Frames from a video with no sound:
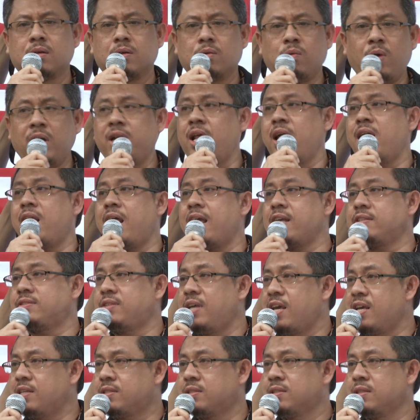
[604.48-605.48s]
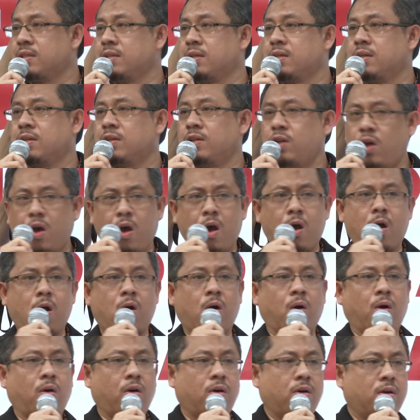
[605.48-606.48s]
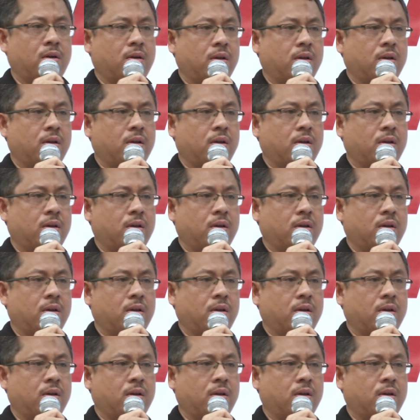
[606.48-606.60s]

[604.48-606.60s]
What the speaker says: Were they racist? No.